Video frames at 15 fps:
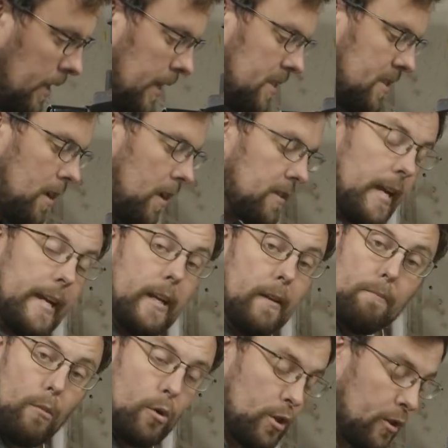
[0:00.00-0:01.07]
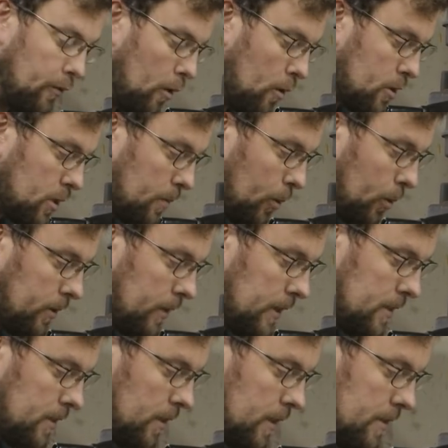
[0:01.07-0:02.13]
It's not taking much force to put
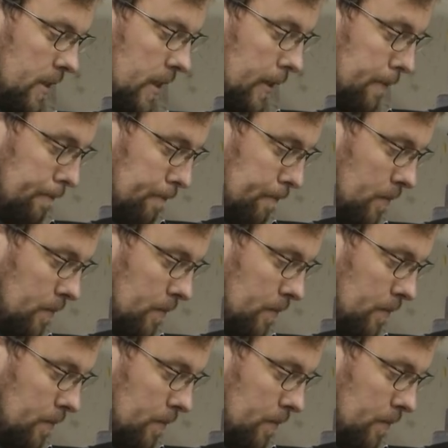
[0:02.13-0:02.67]
these guides in.